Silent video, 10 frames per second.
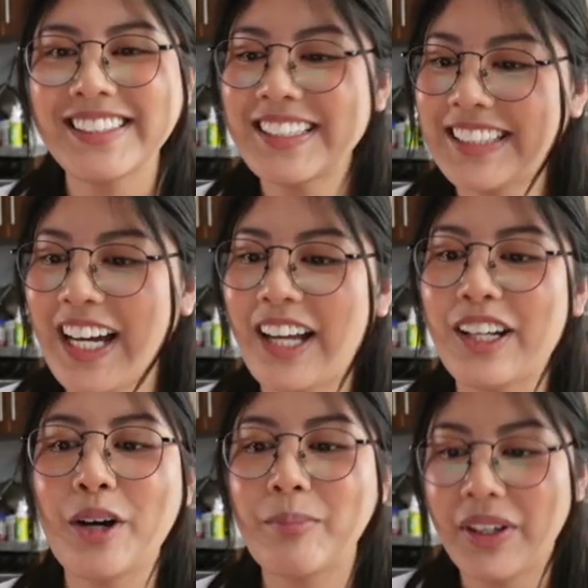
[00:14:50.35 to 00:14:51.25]
let's add
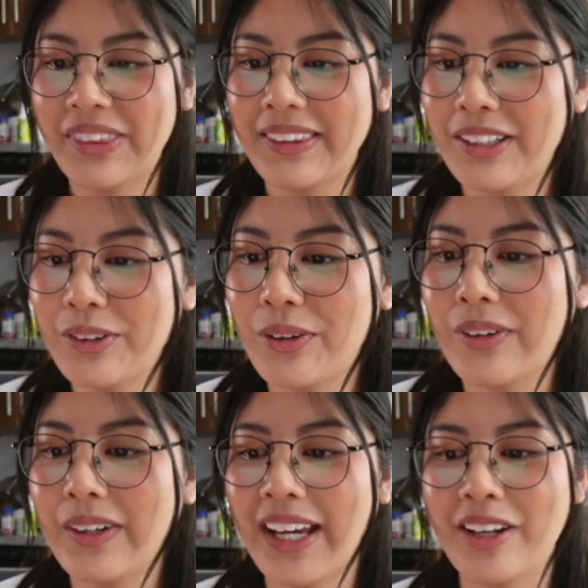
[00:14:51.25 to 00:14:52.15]
a monthly
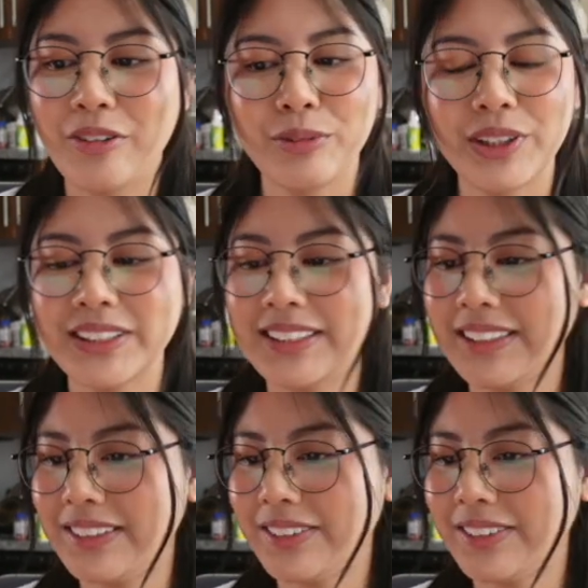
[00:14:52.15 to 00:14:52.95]
goal, and we just need to